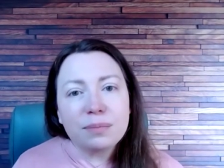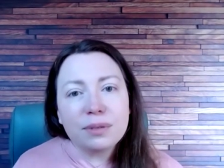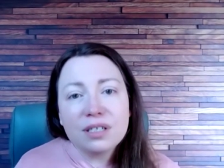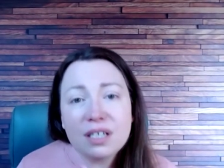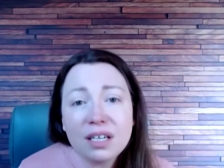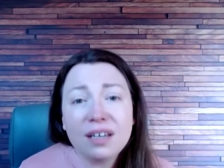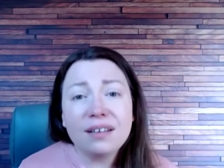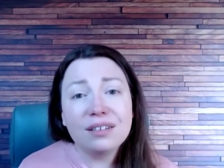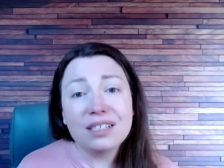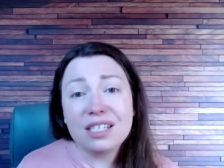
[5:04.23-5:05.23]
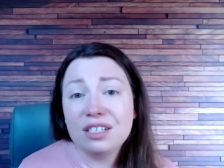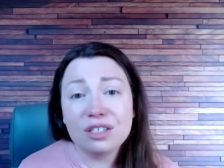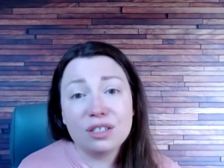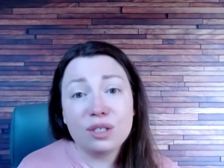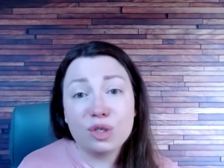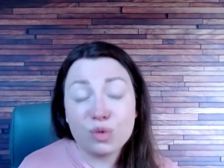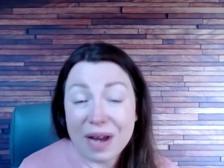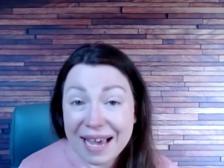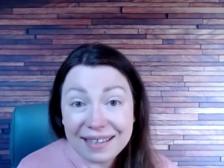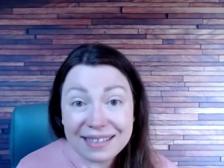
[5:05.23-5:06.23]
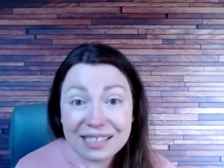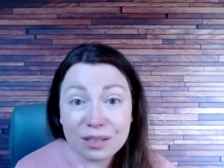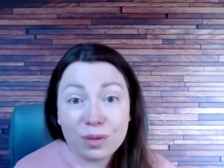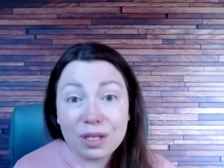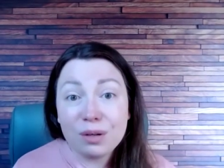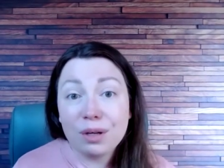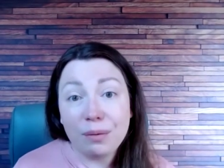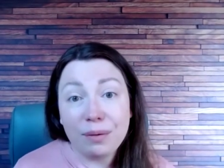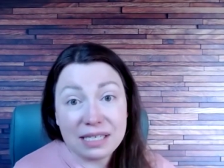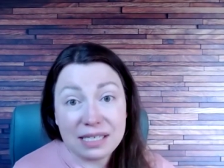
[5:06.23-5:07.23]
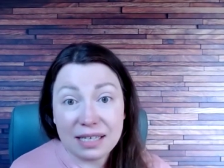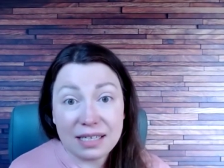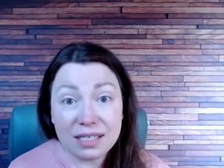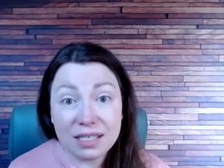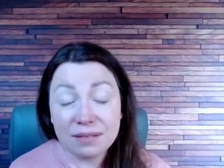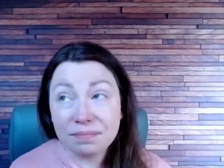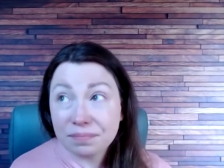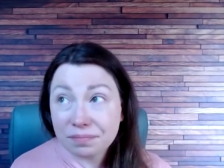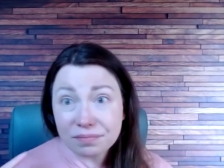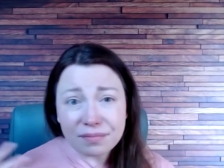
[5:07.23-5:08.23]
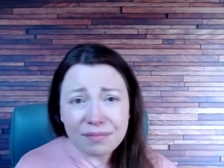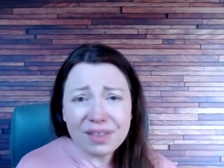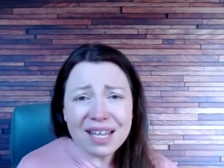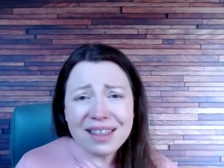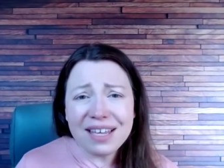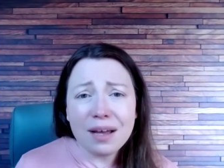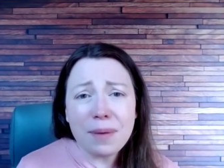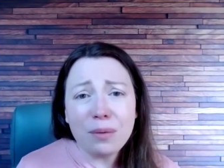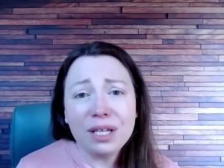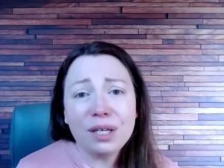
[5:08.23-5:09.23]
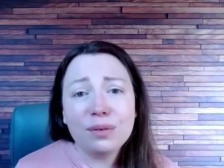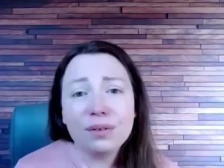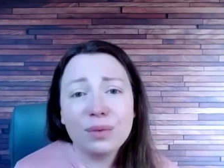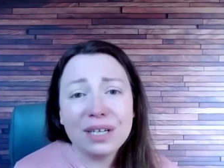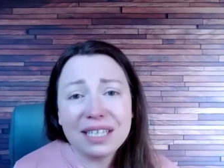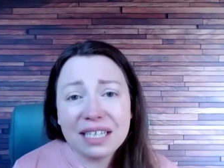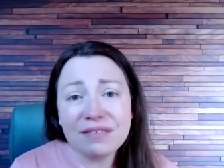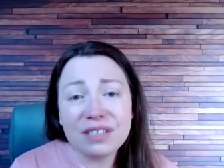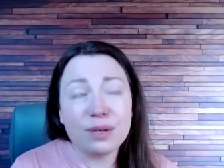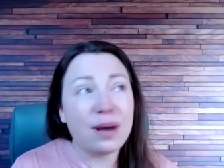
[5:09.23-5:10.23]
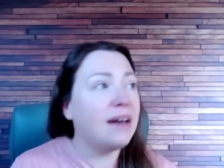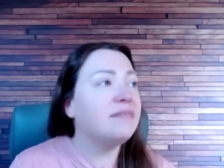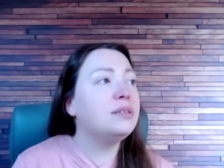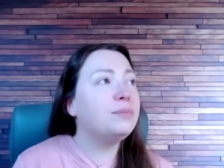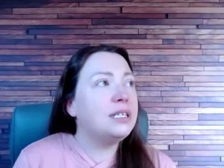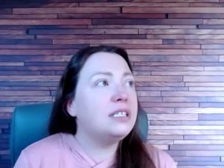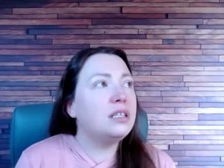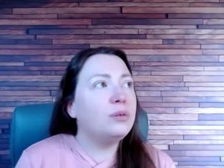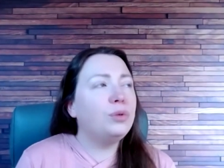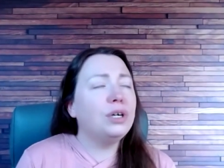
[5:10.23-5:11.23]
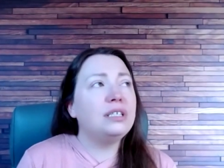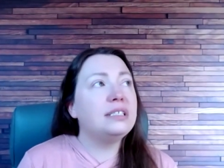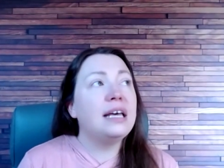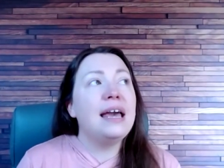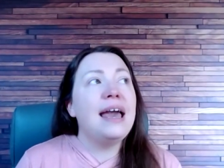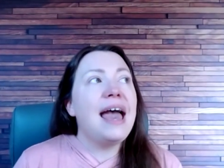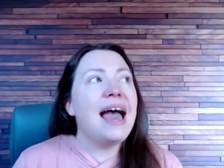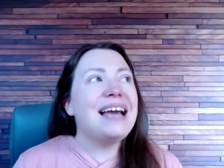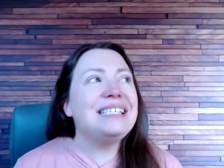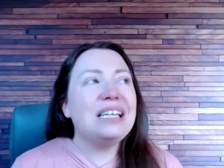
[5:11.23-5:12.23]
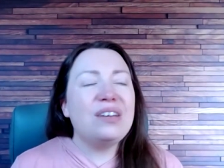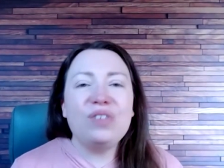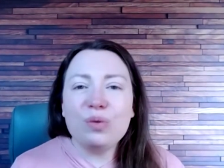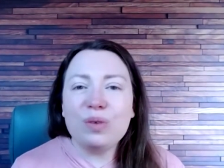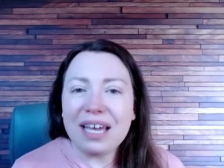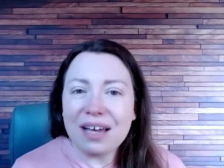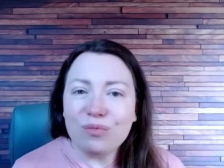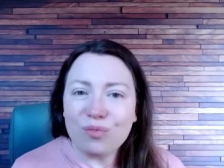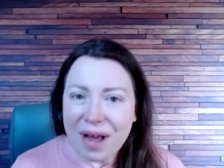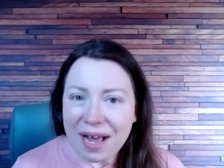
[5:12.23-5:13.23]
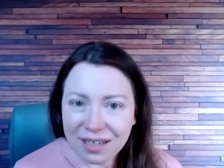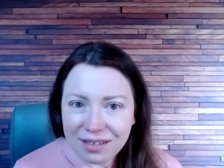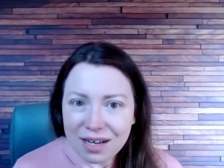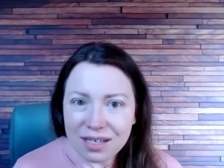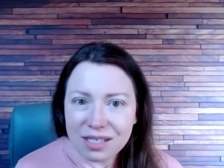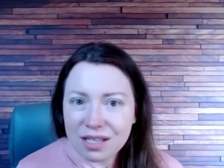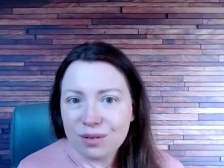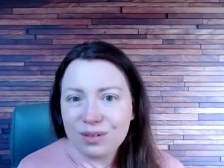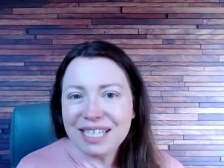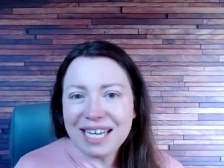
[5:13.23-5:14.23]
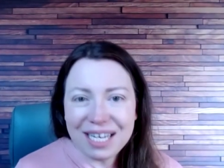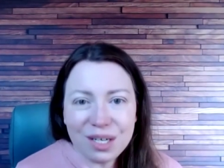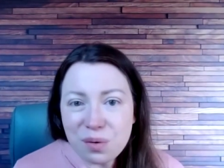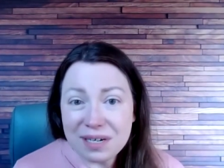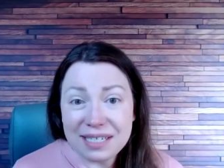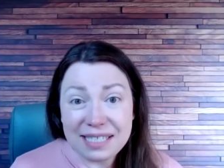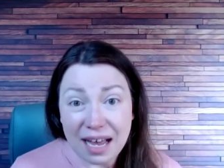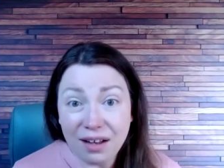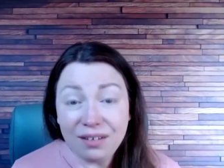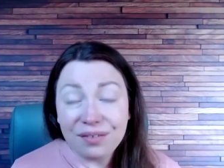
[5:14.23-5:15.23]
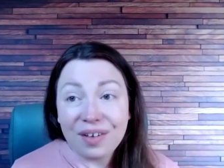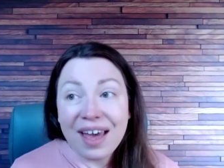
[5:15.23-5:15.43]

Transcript: particular teacher strengths when you go into this. Think about what gifts you have to bring to the world. And if you can't recognize those in yourself,